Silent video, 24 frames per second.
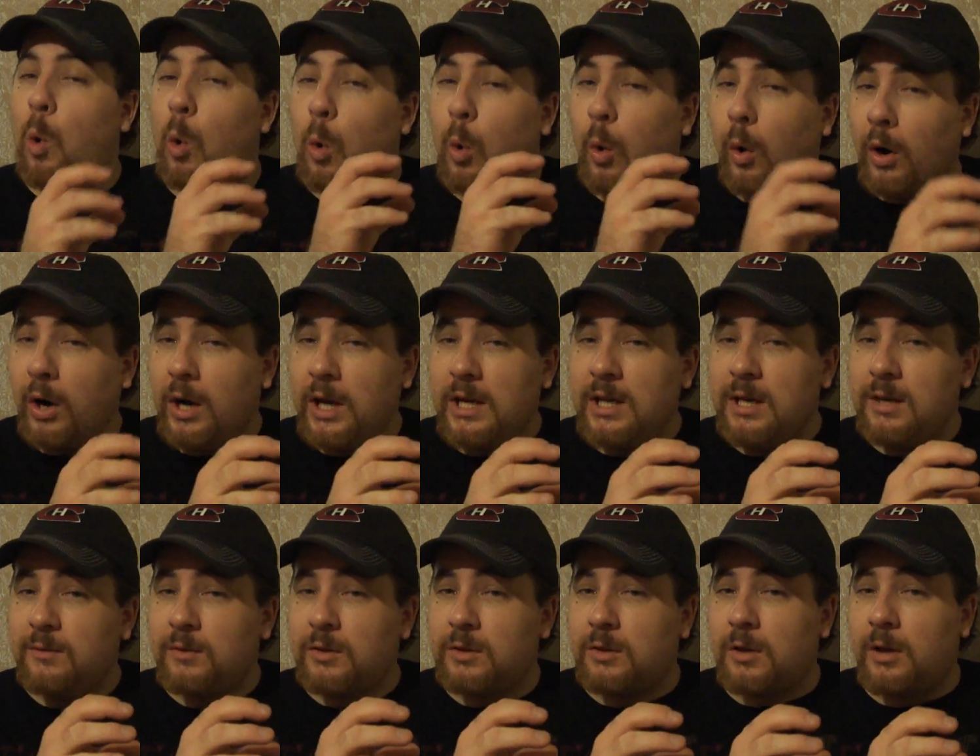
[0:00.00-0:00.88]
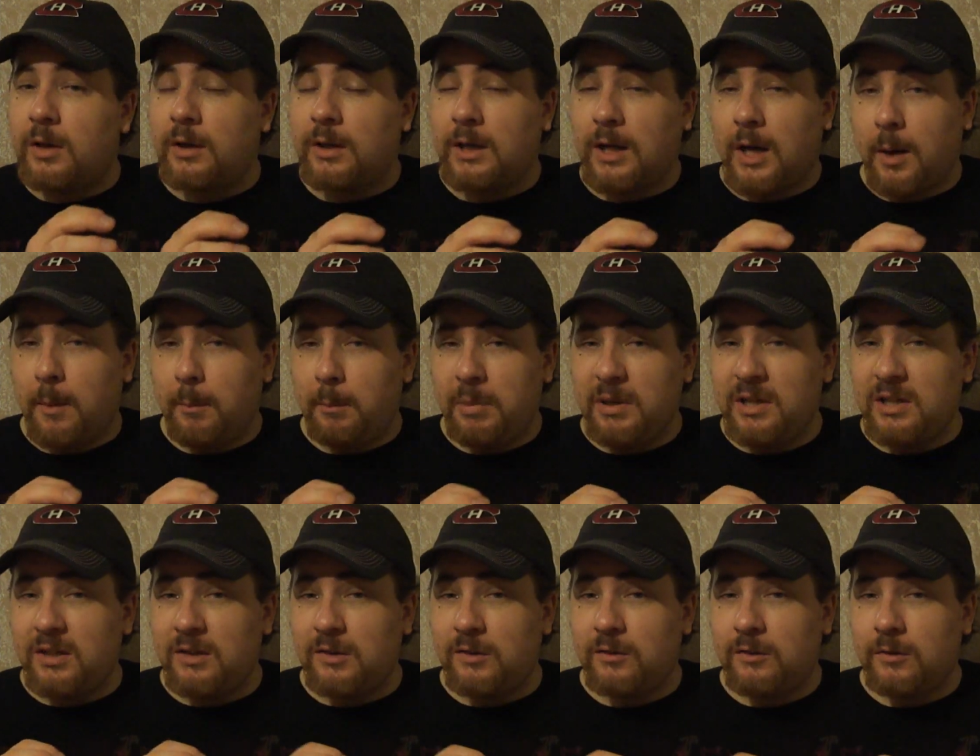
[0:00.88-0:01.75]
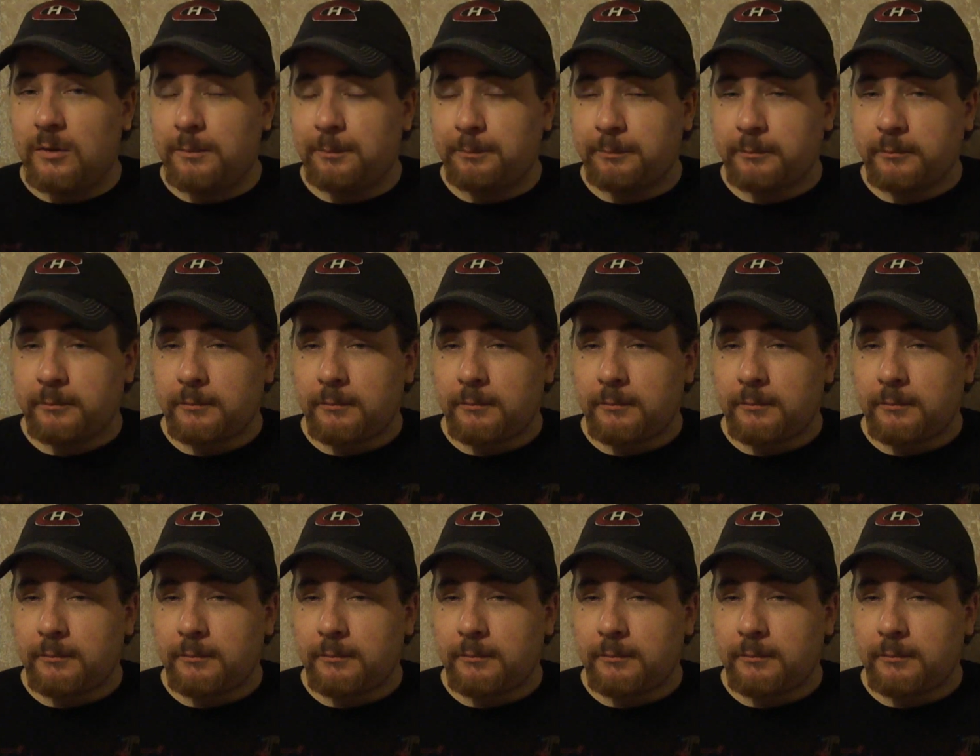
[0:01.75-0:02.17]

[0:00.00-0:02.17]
or even the companies,